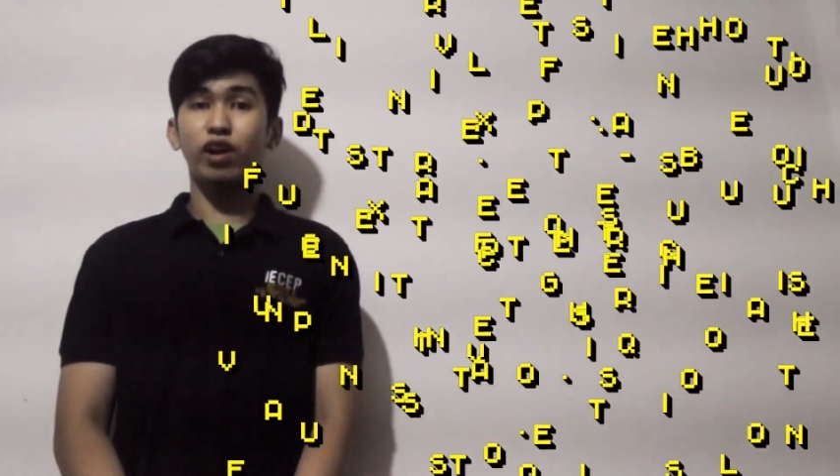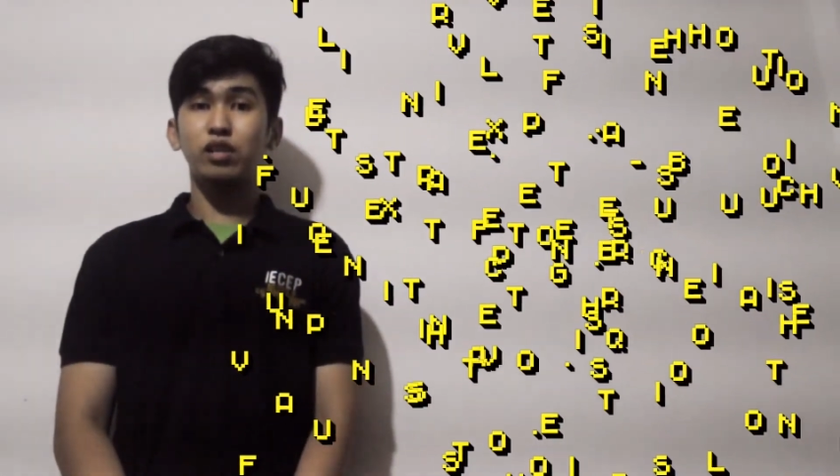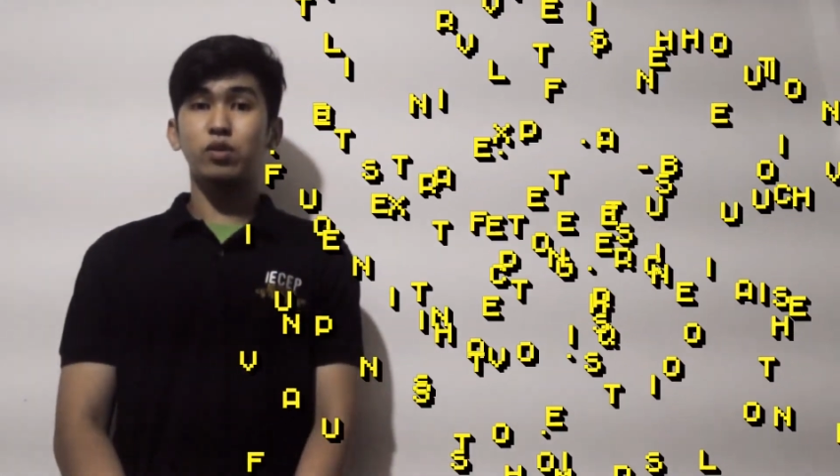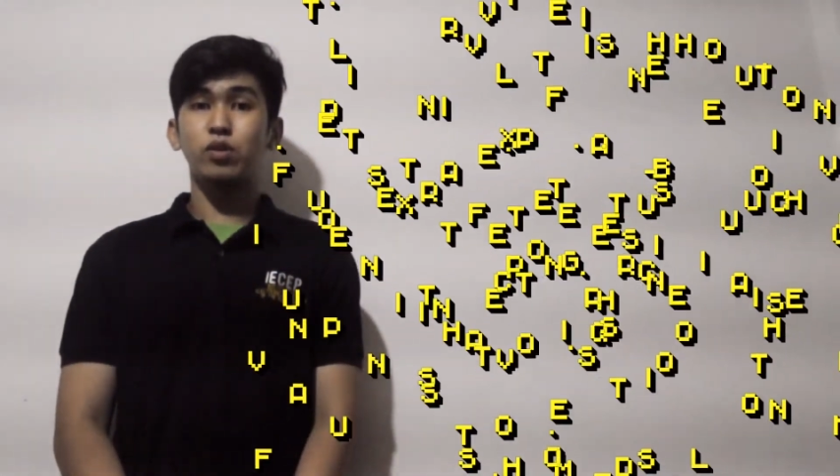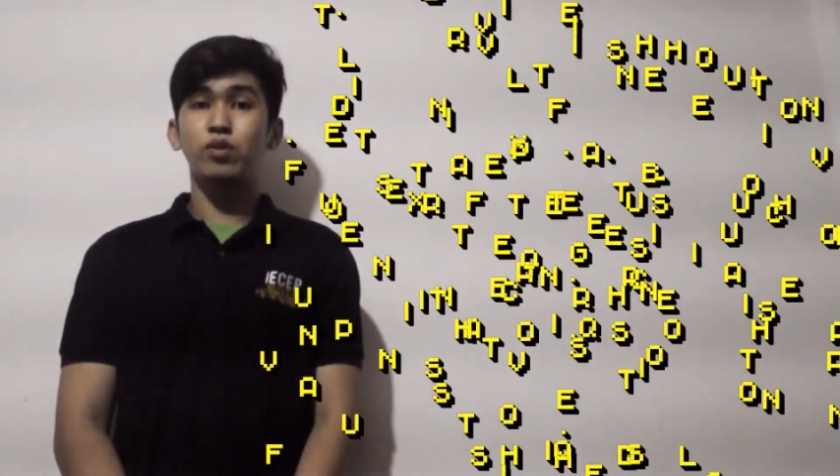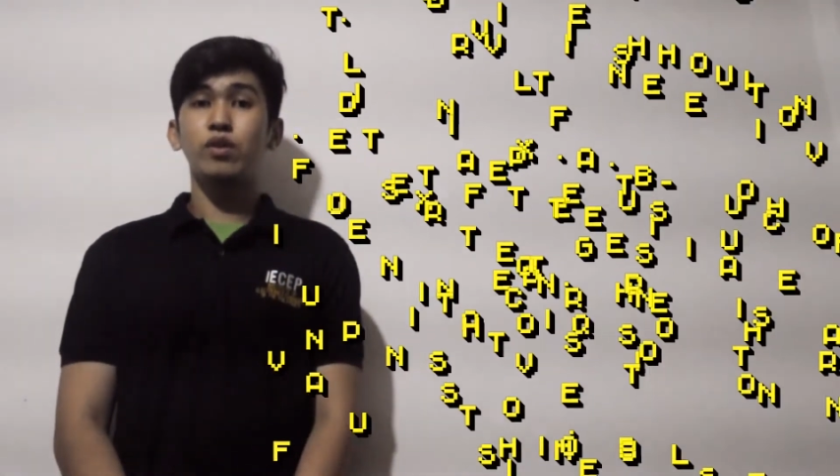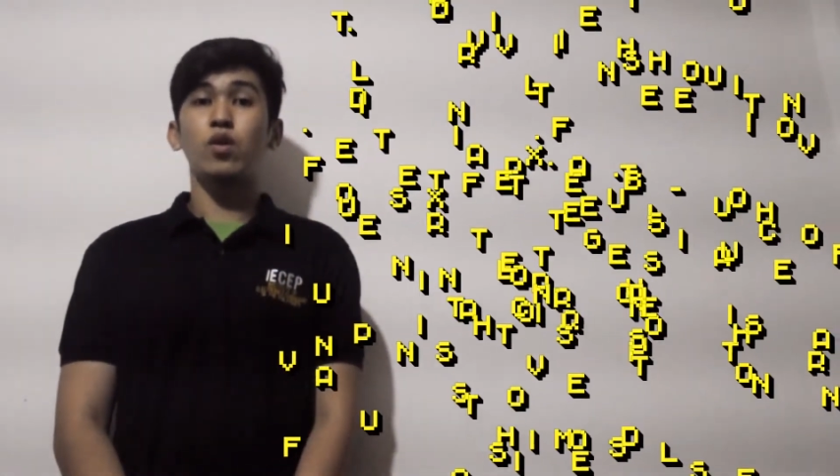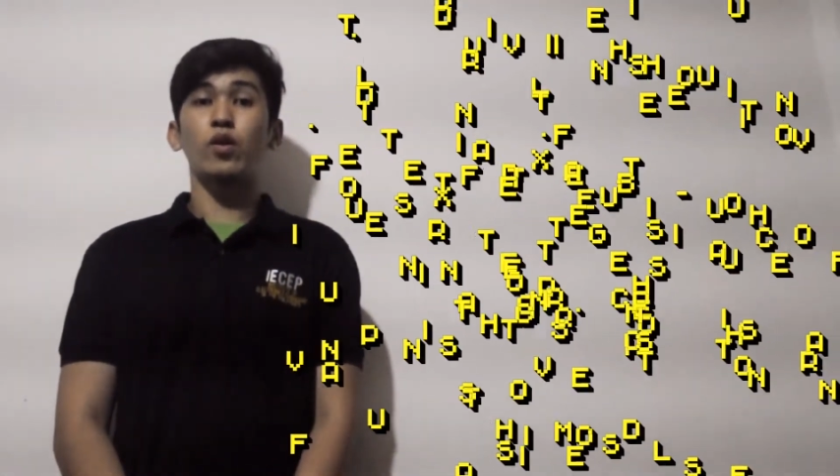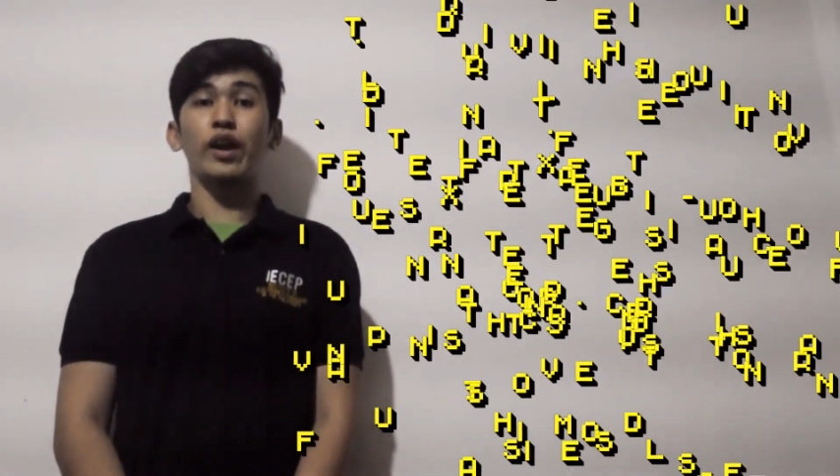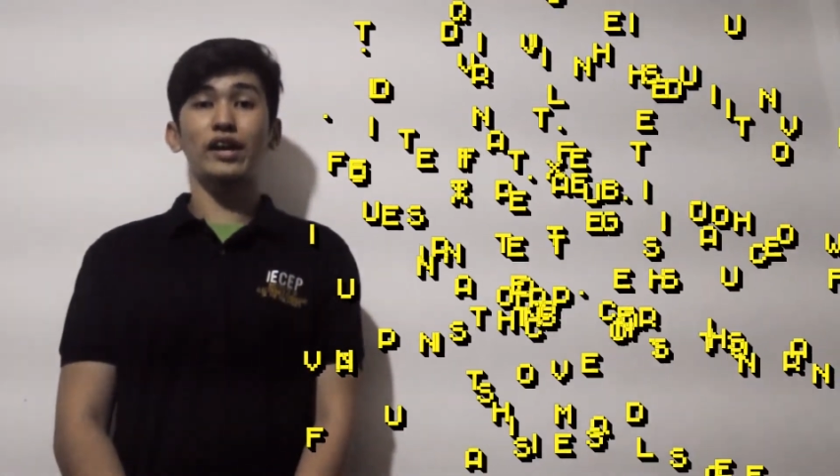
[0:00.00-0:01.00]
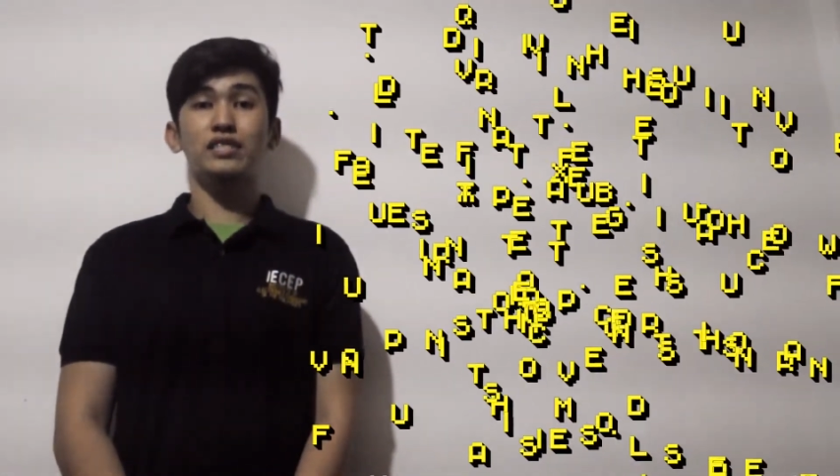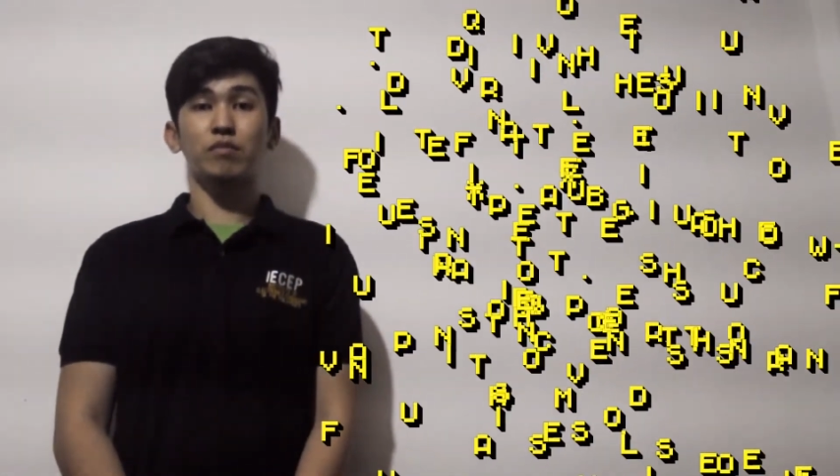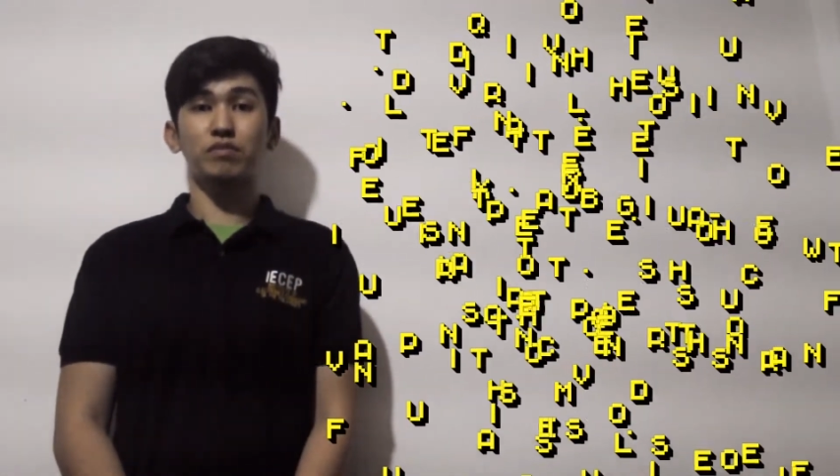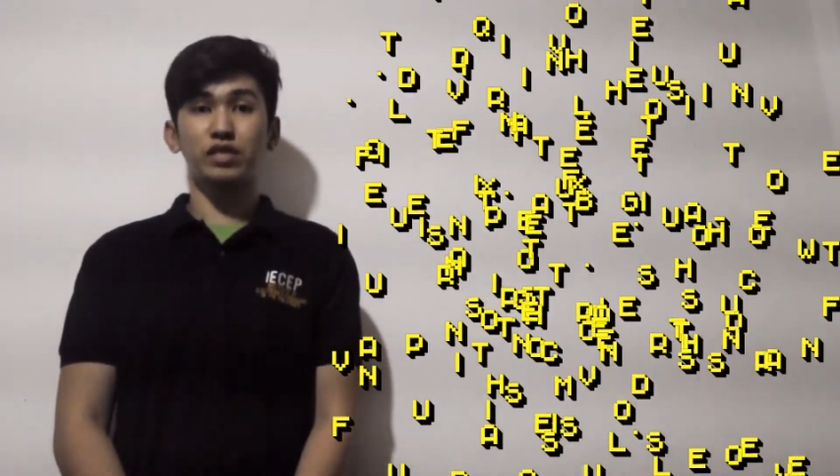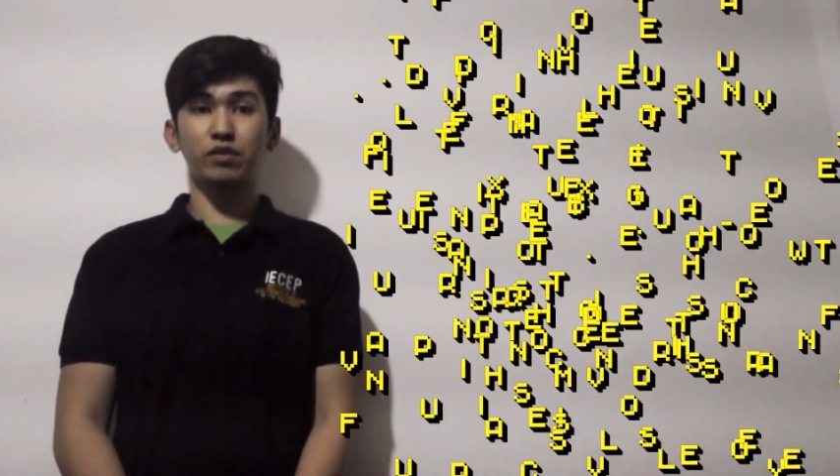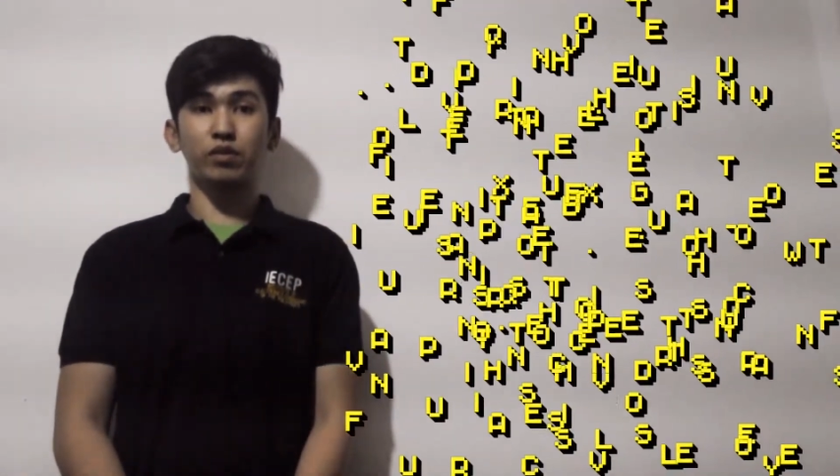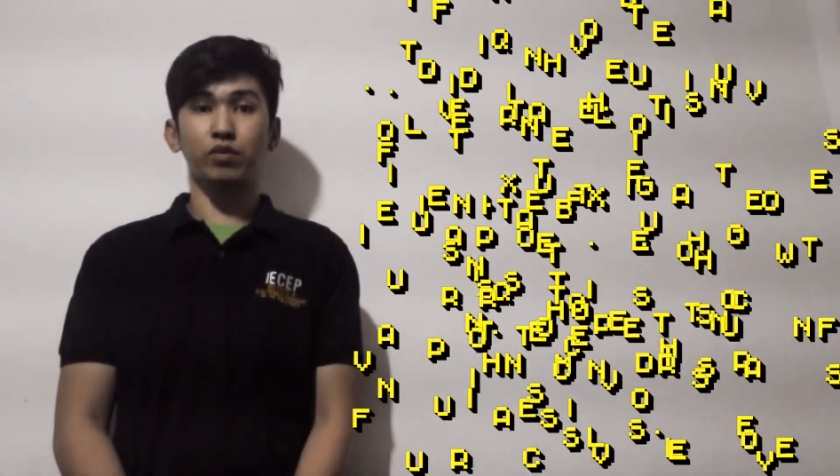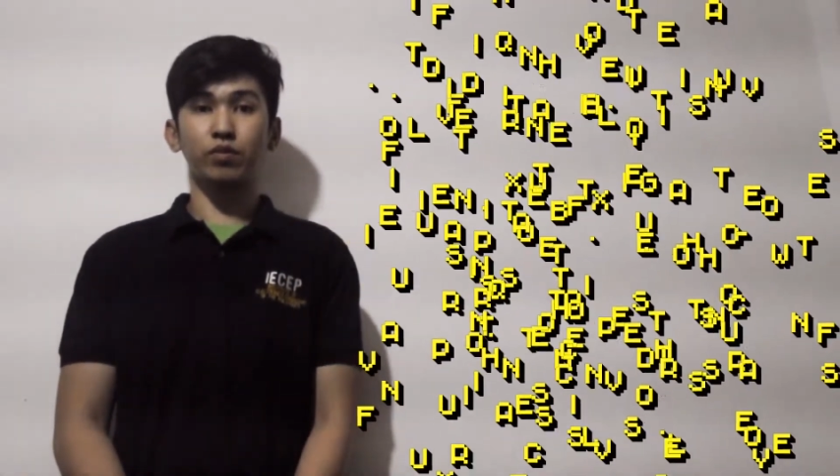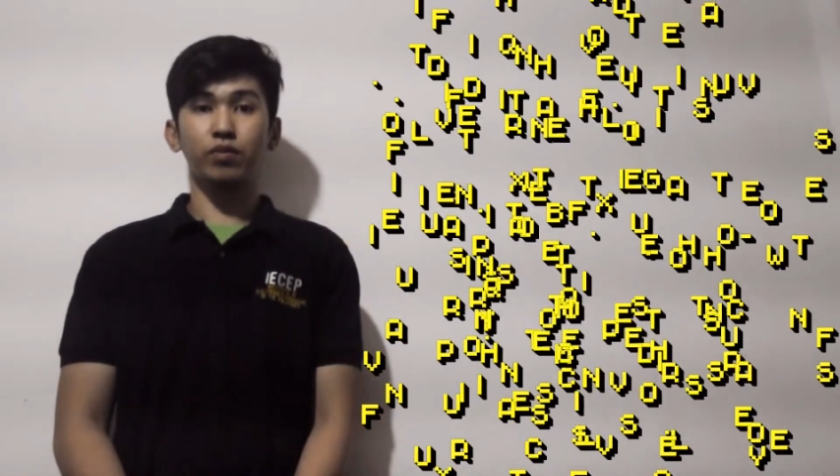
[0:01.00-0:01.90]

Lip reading: value, or x sub 0.